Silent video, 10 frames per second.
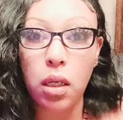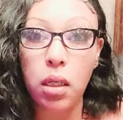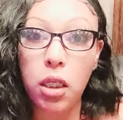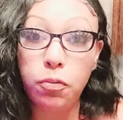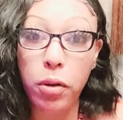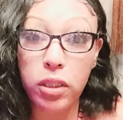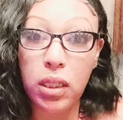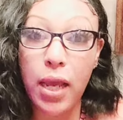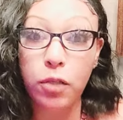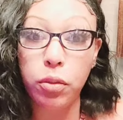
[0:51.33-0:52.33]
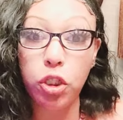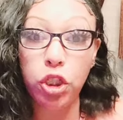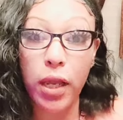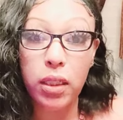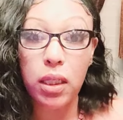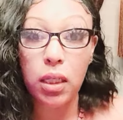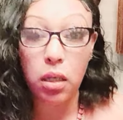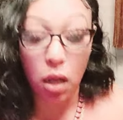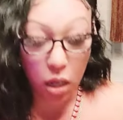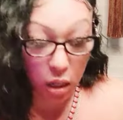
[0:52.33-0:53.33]
This person has projected,
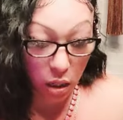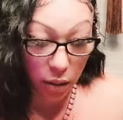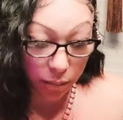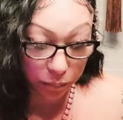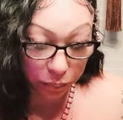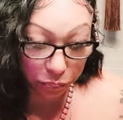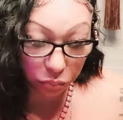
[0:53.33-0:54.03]
um,